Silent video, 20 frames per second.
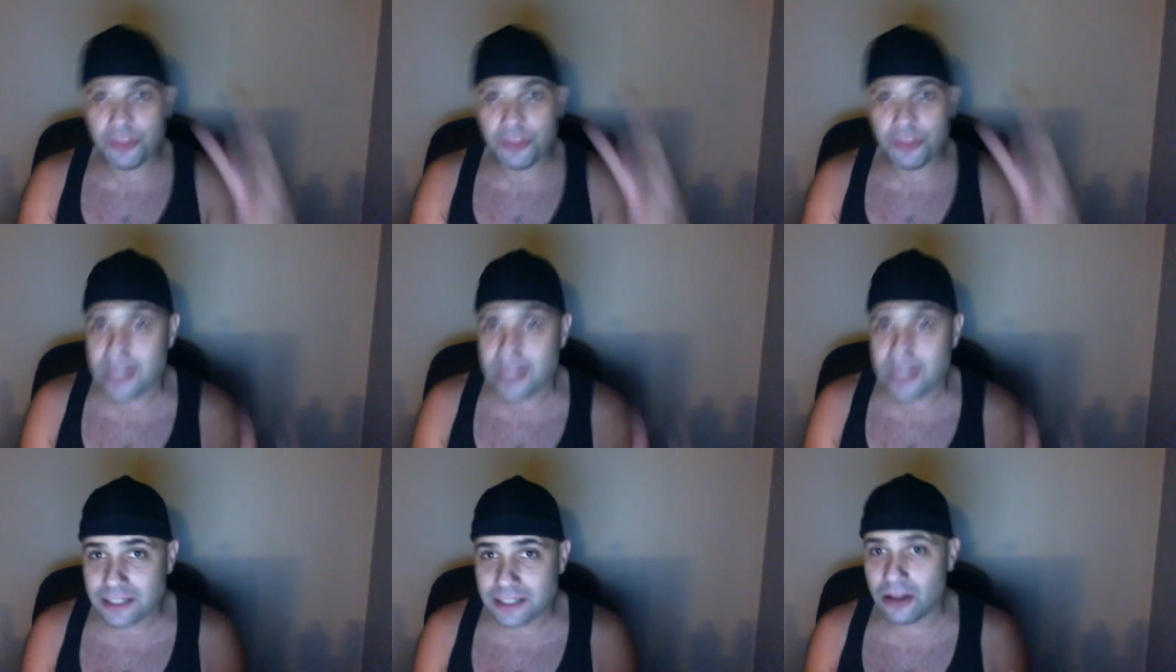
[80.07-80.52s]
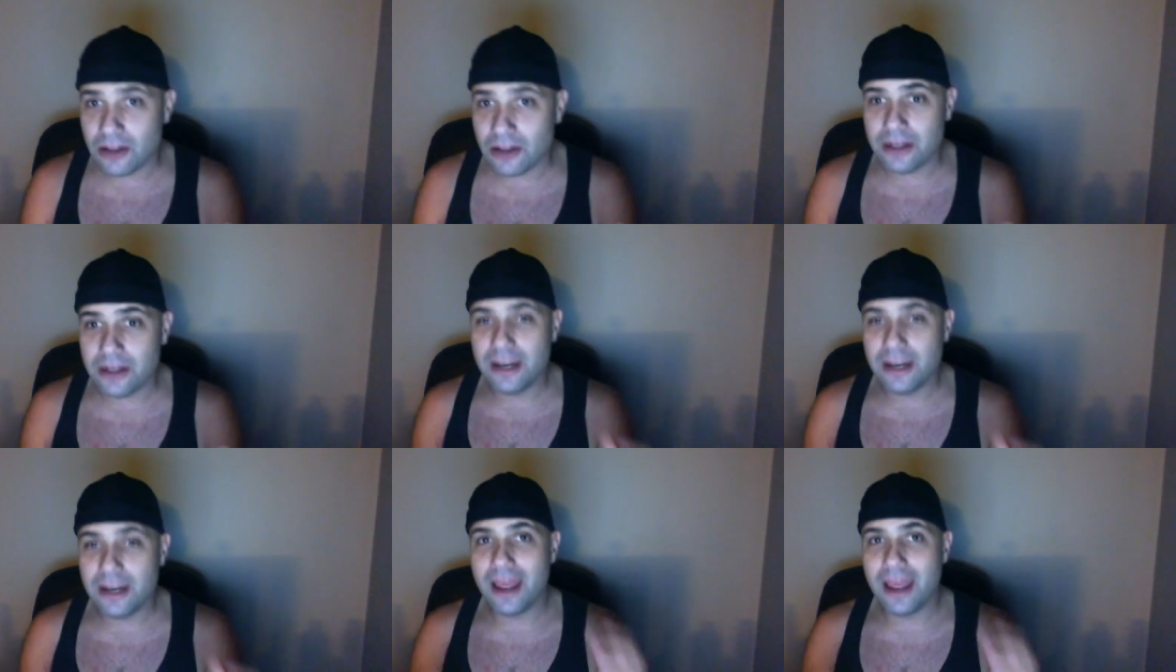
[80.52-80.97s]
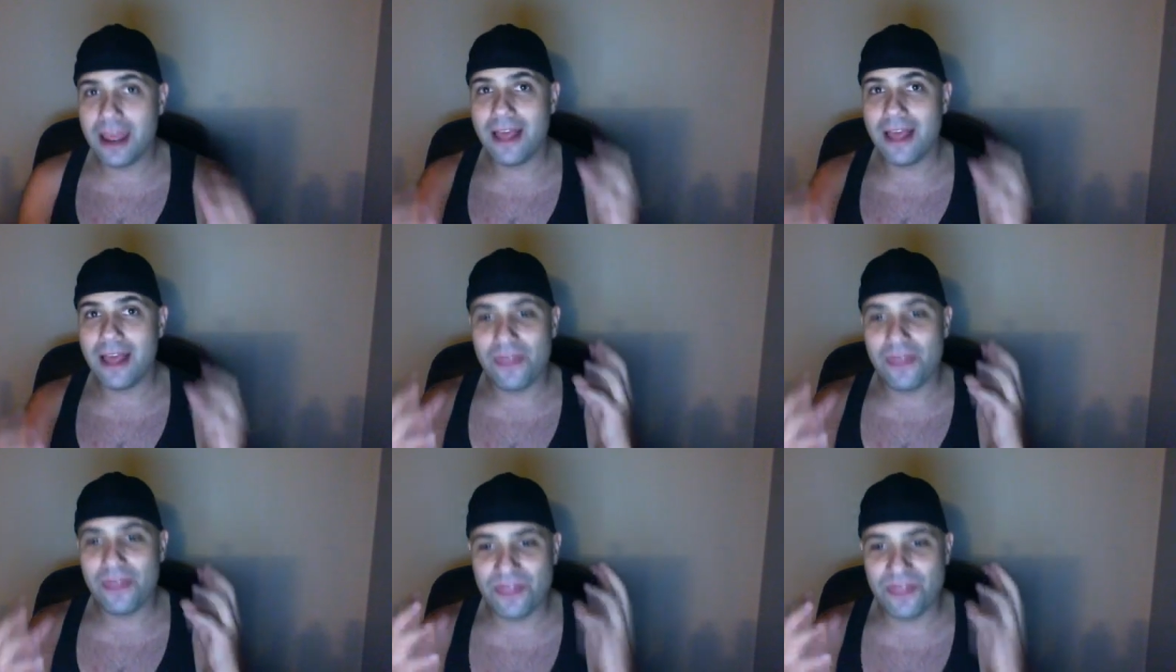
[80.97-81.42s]
of the sun.
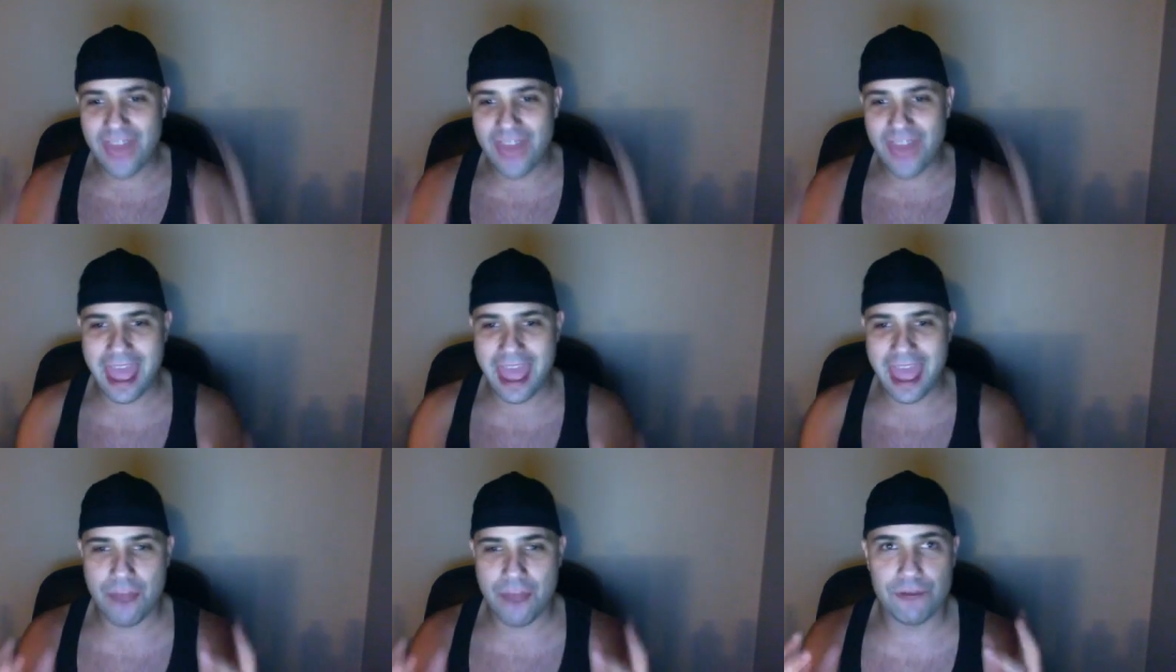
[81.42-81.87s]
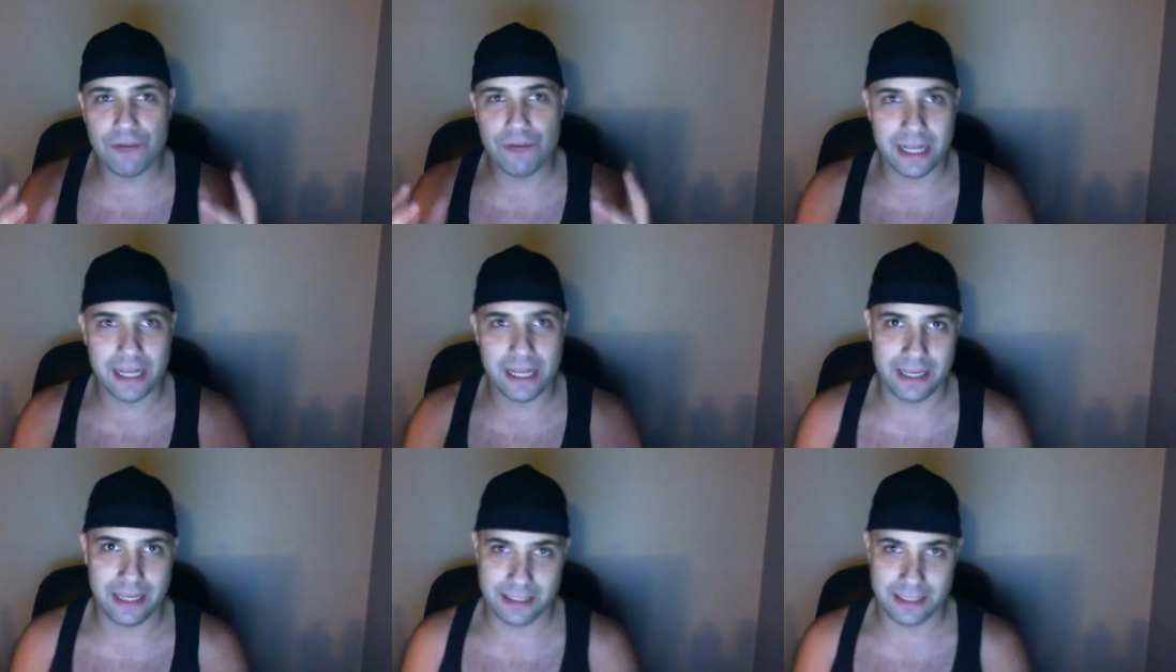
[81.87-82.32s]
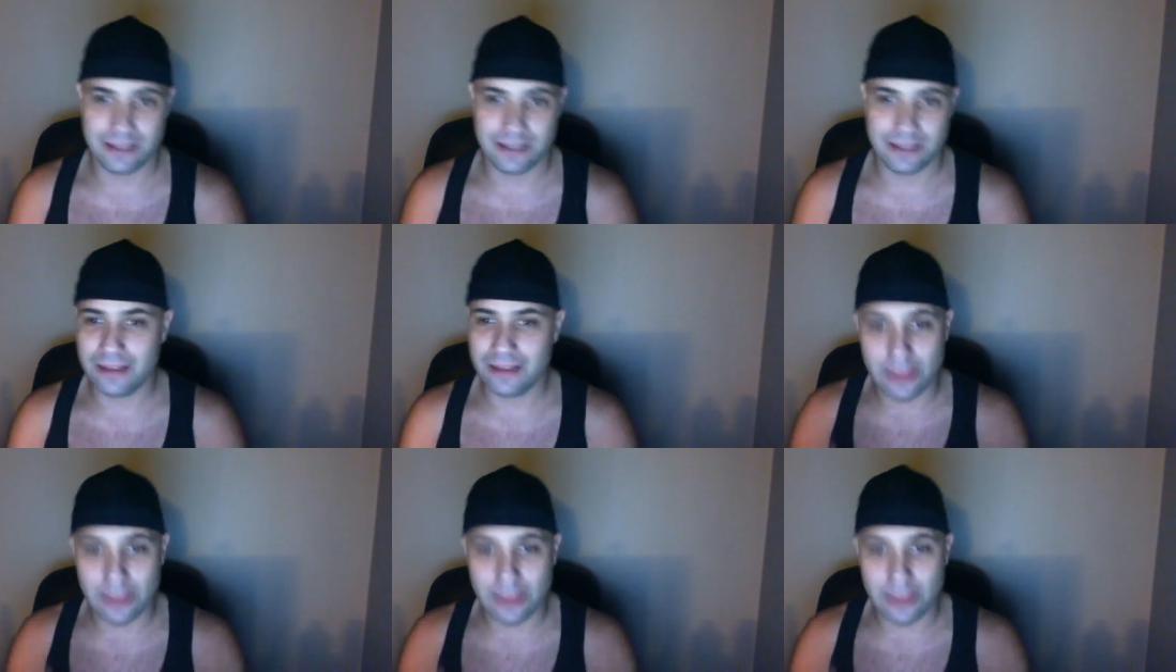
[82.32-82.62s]
There it is.